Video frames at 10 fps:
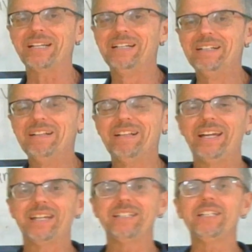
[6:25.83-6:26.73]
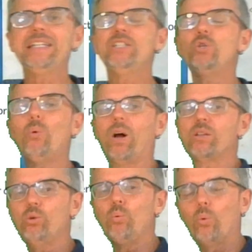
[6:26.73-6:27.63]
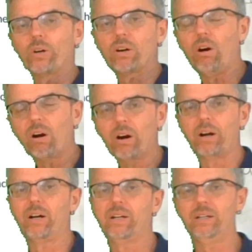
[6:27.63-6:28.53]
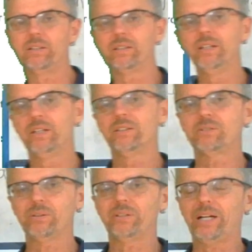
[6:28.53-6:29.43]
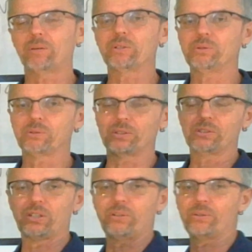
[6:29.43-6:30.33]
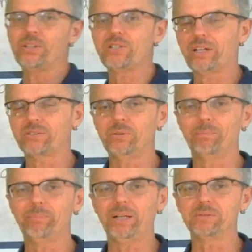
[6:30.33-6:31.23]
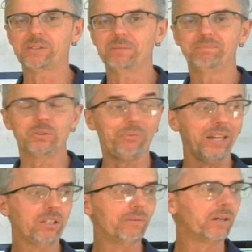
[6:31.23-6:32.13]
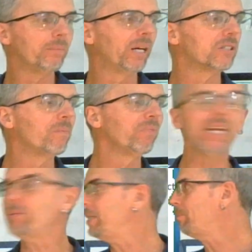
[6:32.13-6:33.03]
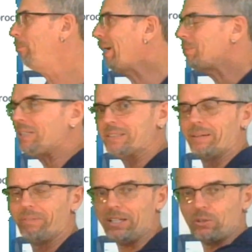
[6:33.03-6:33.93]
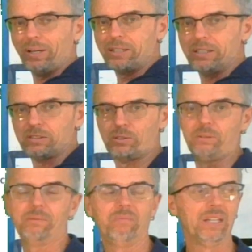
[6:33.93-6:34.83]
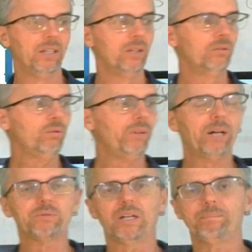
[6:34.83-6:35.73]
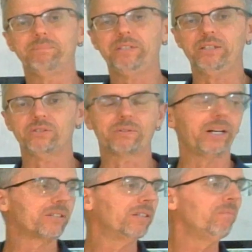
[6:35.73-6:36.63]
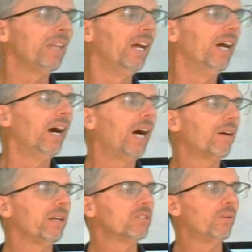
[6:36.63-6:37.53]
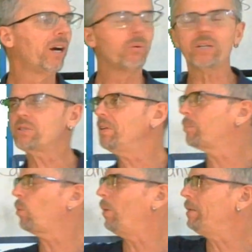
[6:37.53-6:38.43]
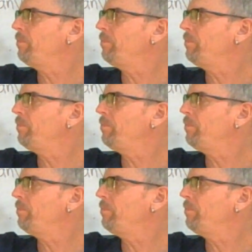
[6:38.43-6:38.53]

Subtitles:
and he needs you all to work hard so that our Social Security checks don't bounce. So thank you very much. Anyways, babies, that's your access code. Ooh, that was a distraction. All right, so now question number 1 in the